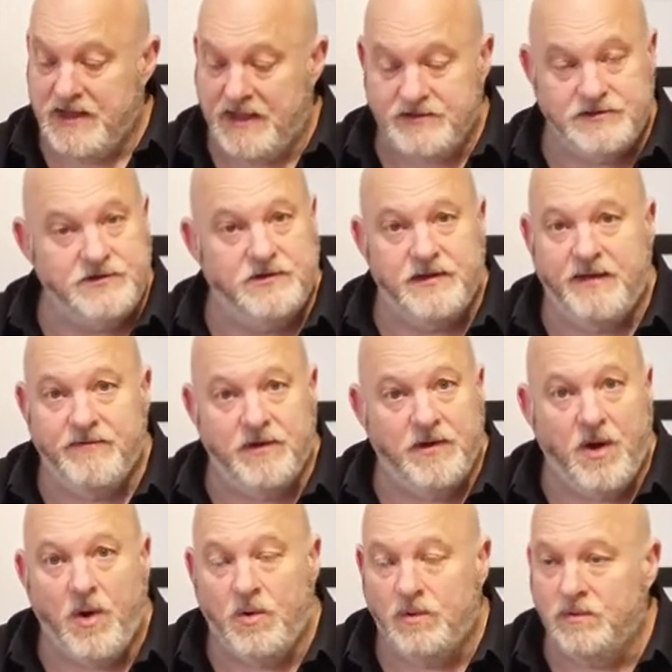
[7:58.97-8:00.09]
Canson have a
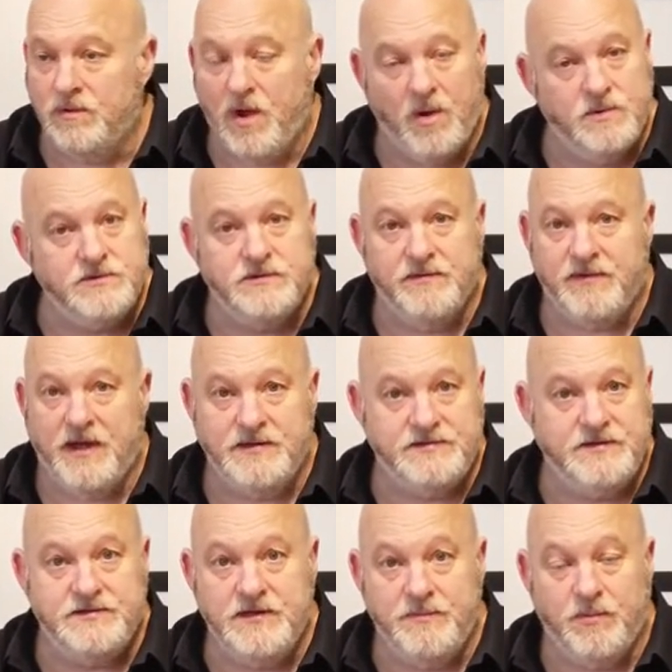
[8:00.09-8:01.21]
whole host of
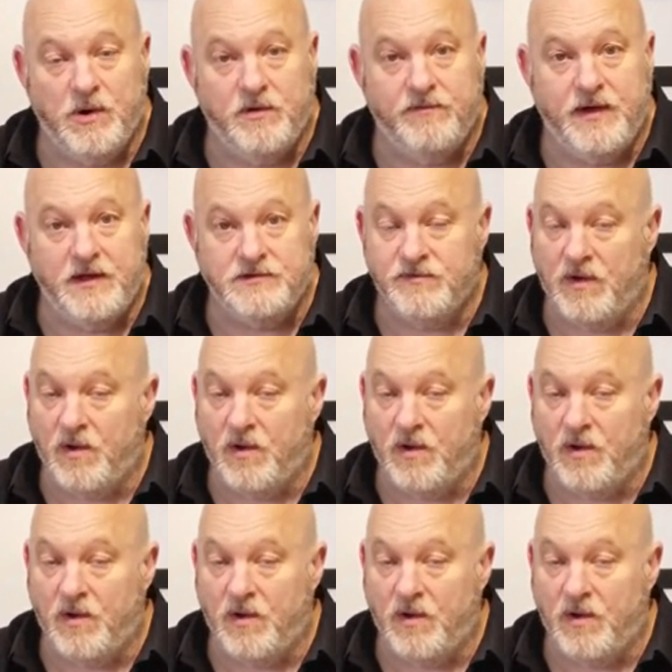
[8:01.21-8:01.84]
ICC profiles